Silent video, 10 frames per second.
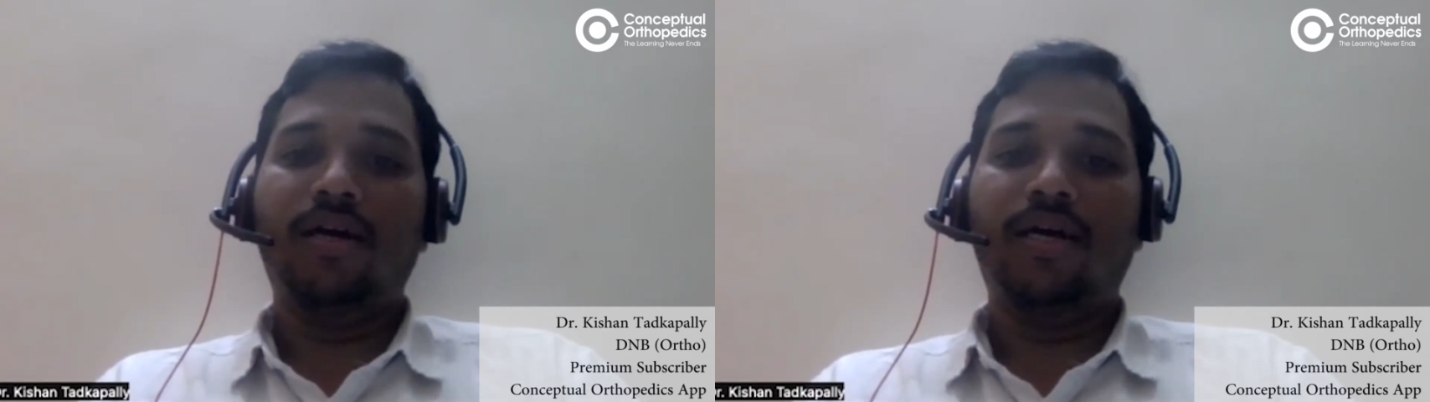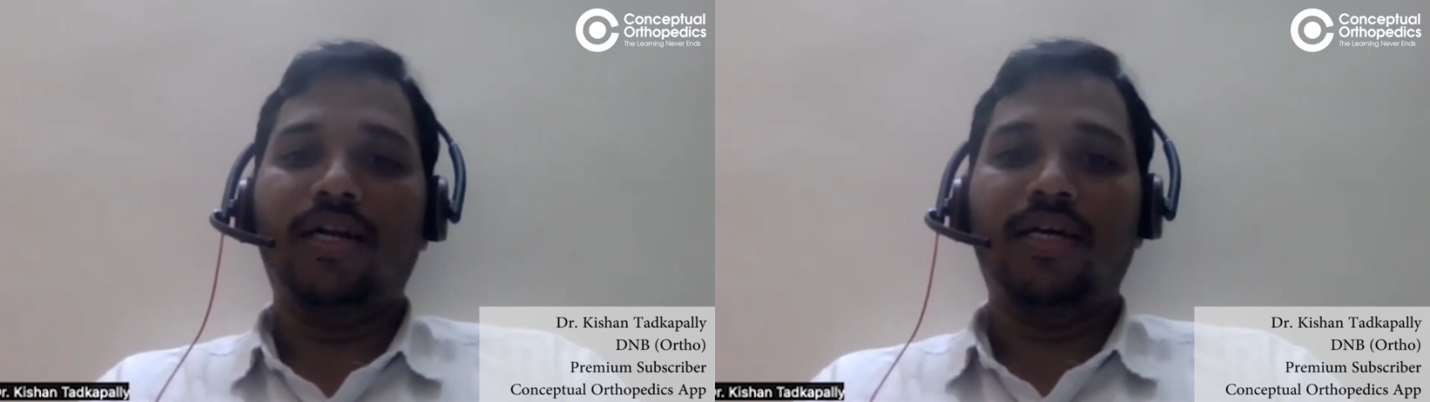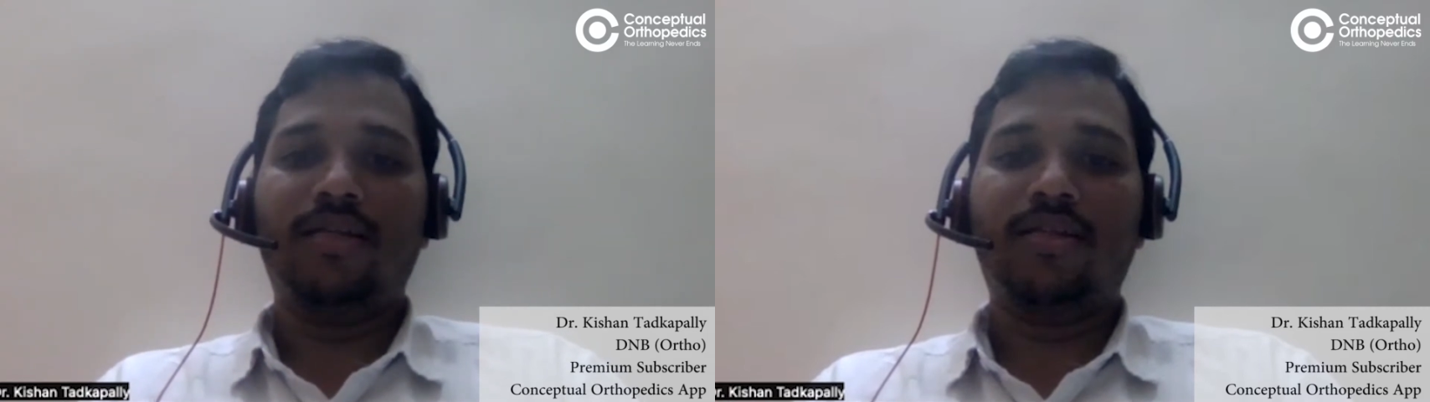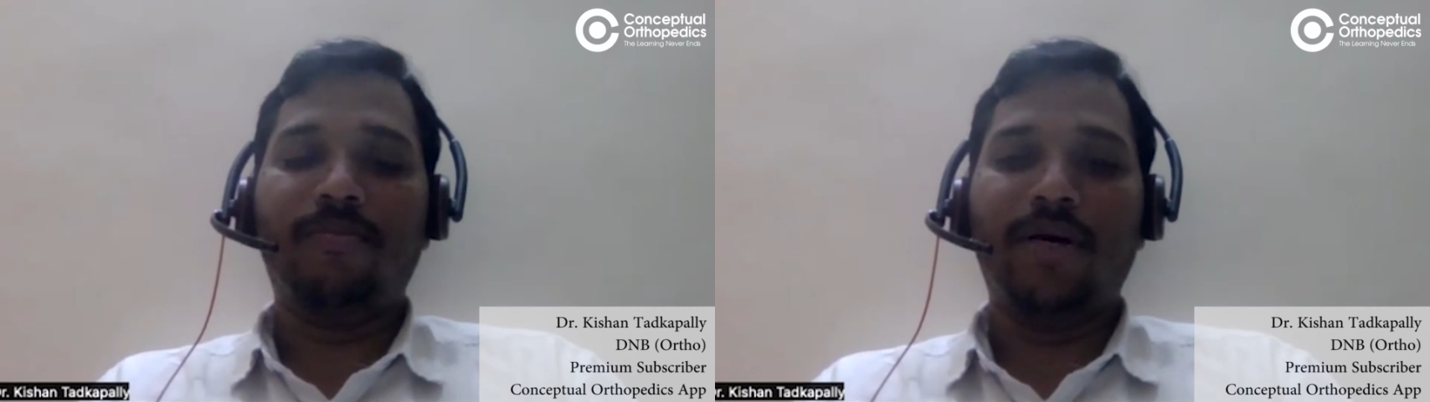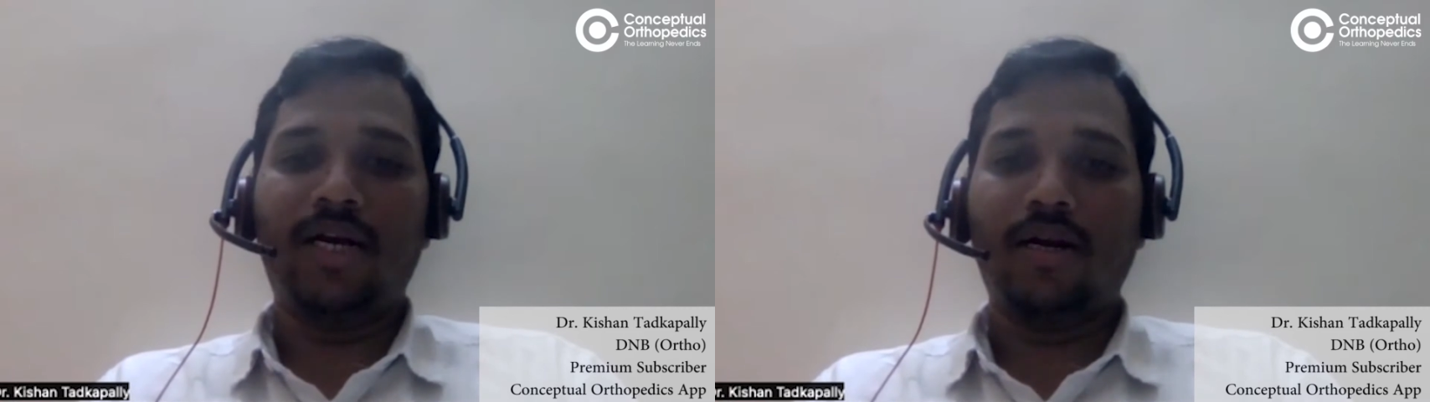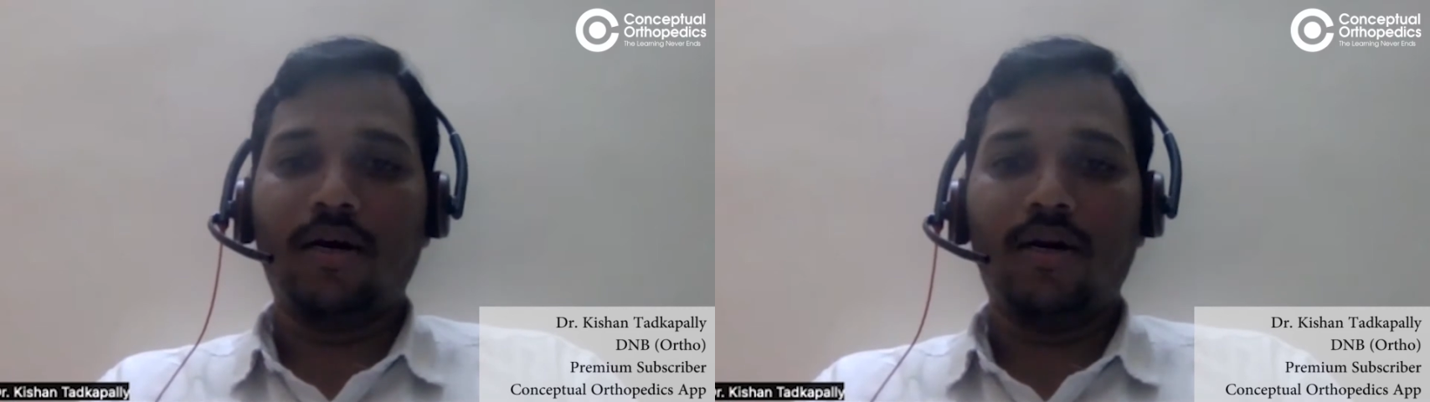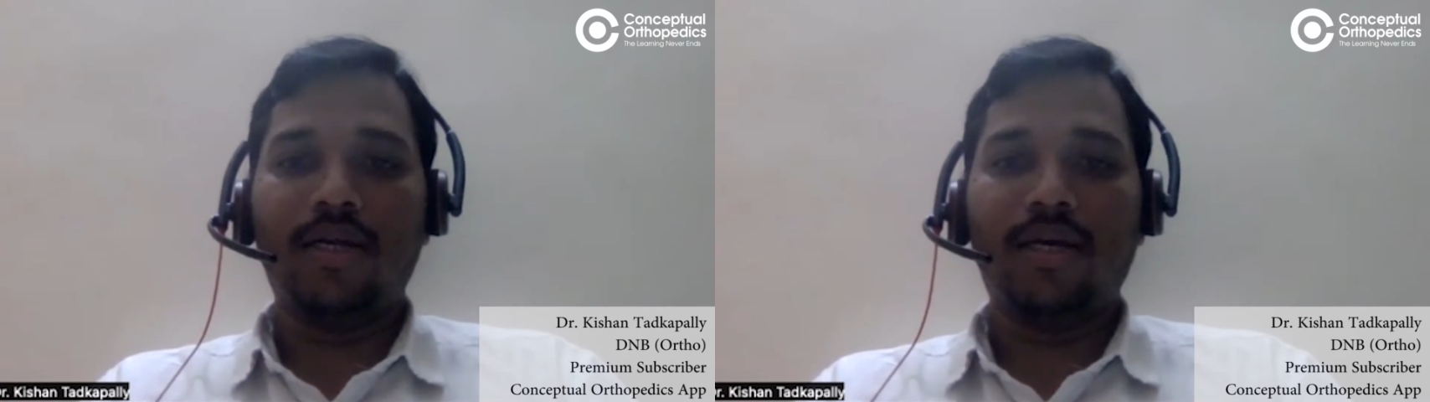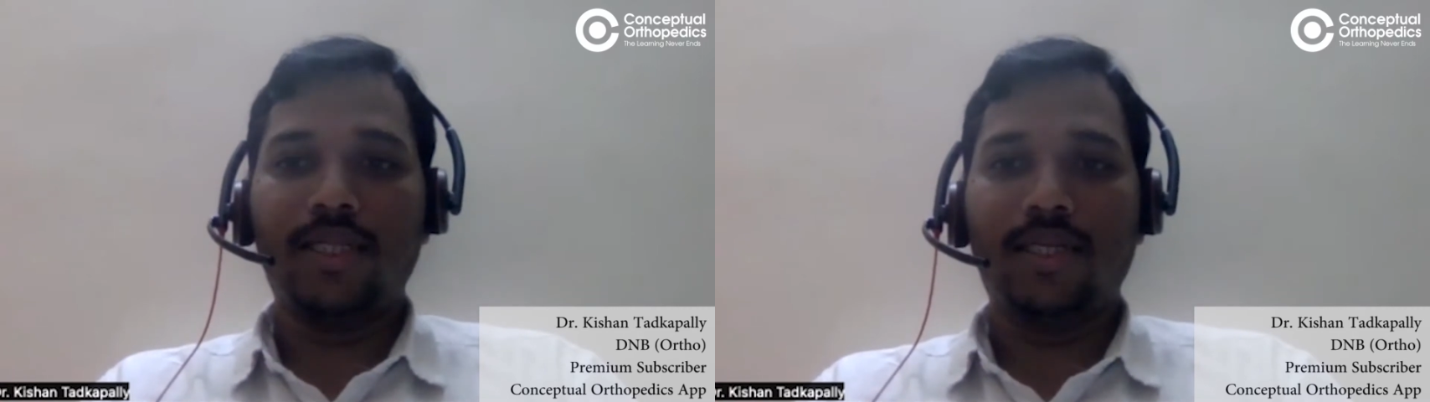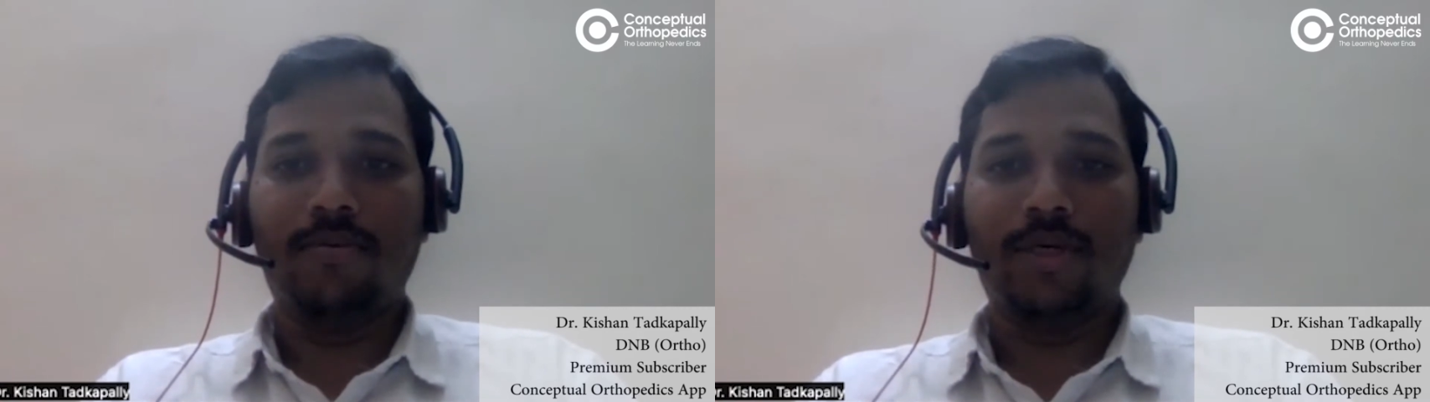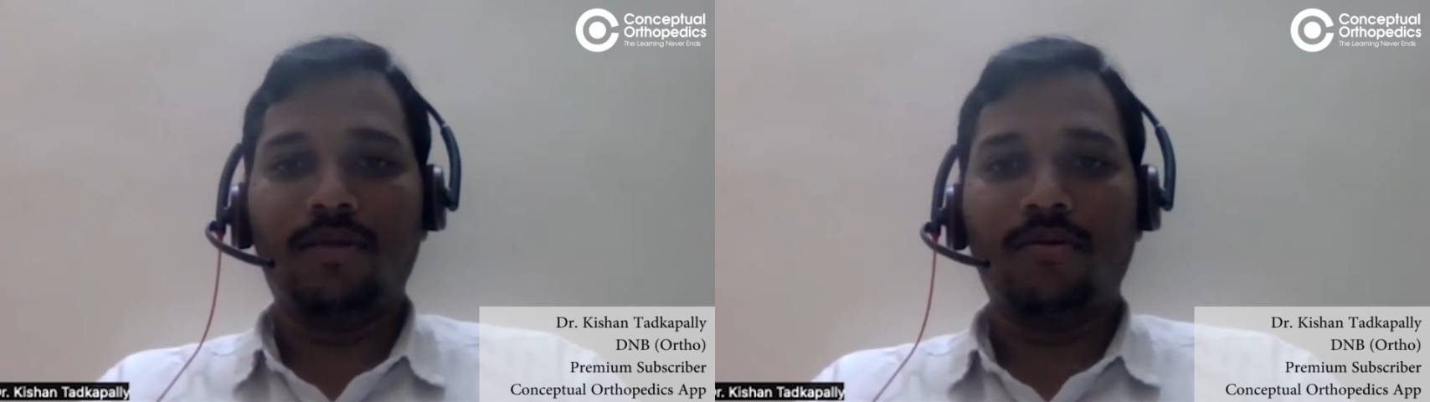in ESI Medical College,
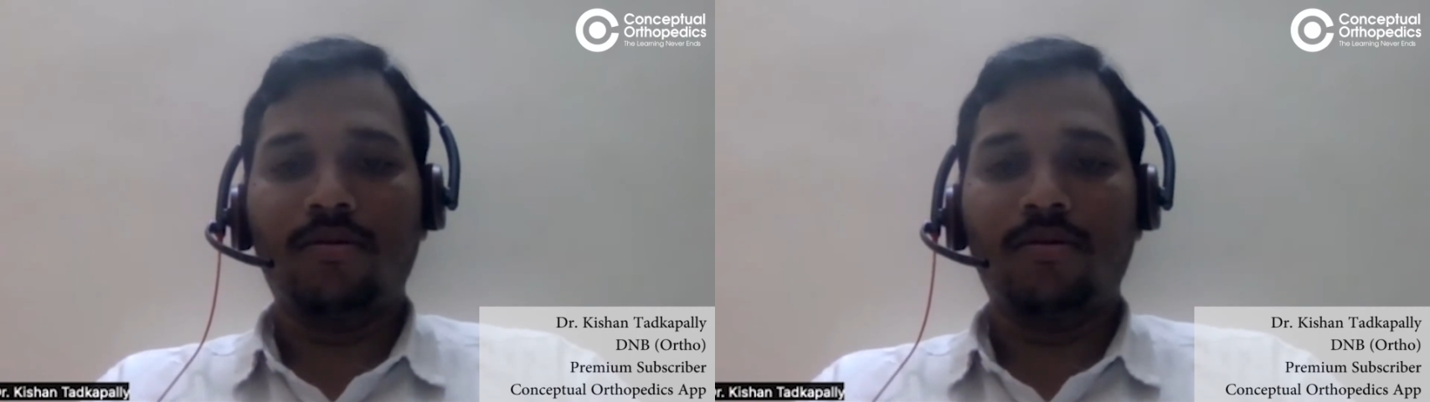Hyderabad.